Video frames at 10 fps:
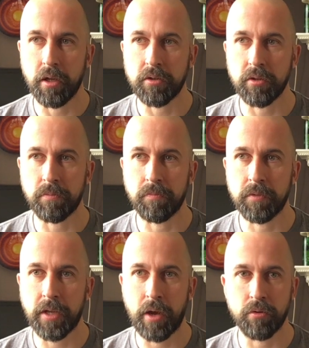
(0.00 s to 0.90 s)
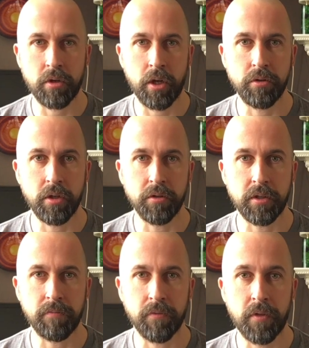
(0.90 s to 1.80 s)
just tout loads and loads of
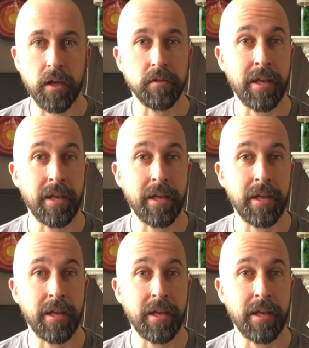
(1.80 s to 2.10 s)
different things.